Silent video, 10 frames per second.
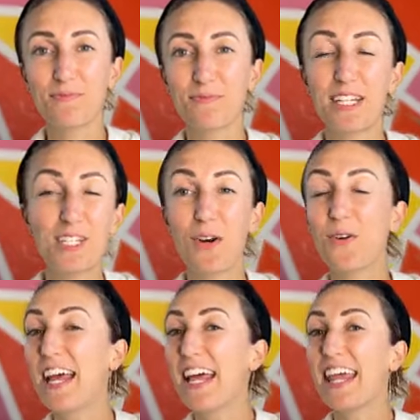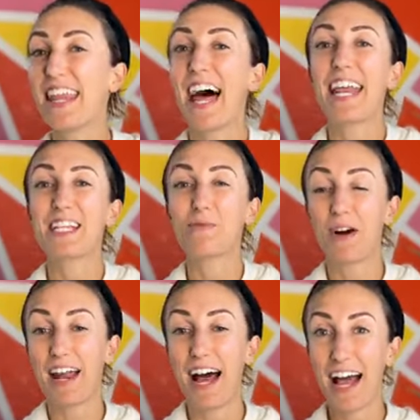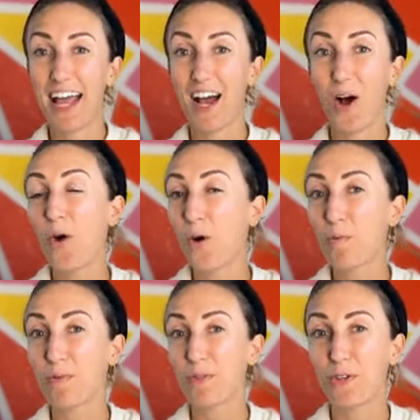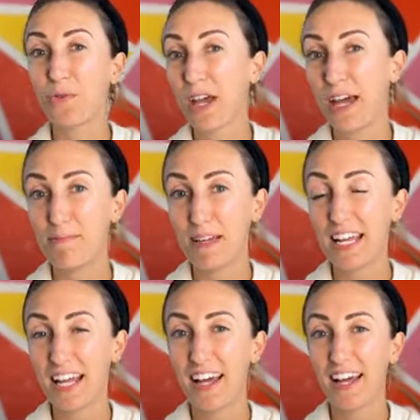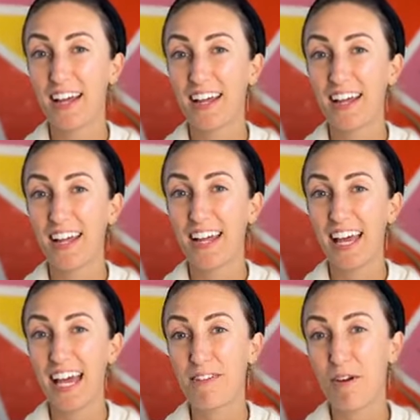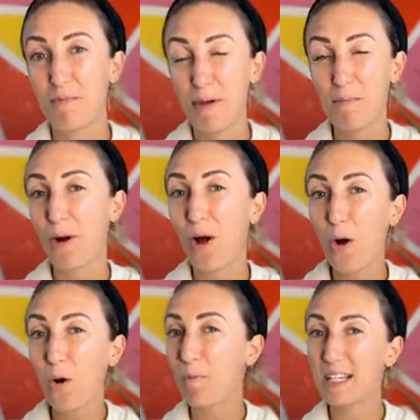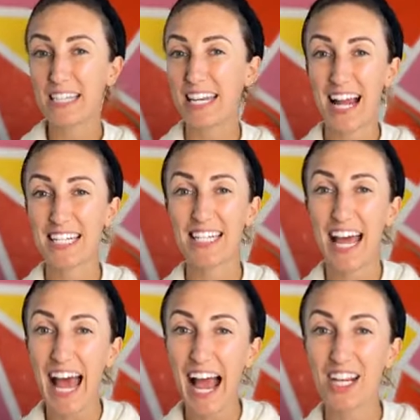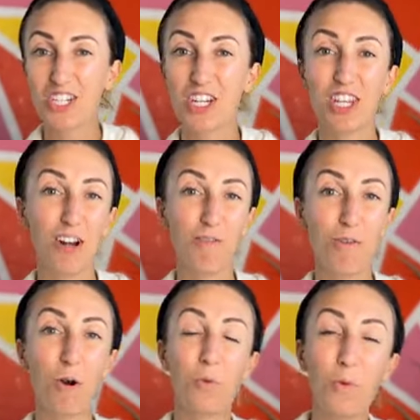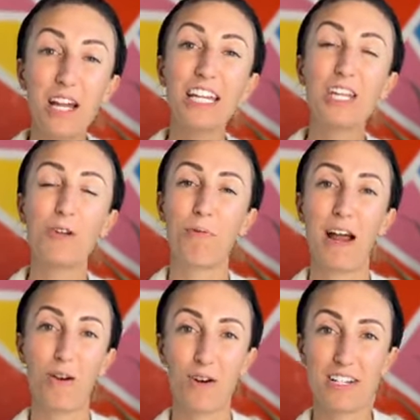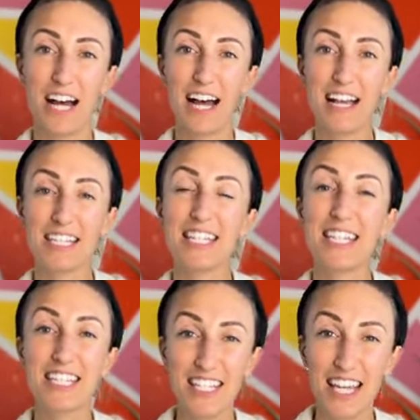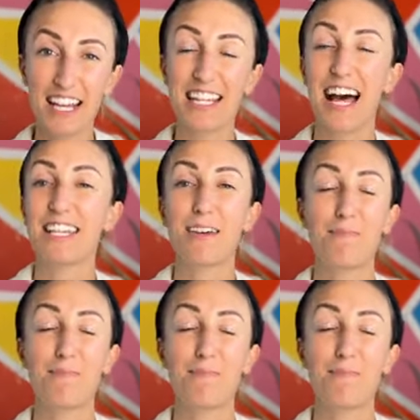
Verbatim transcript: And so that is what I hope you can be. And remember, hope is connected to action. And therefore, when you prioritize these things, as I'm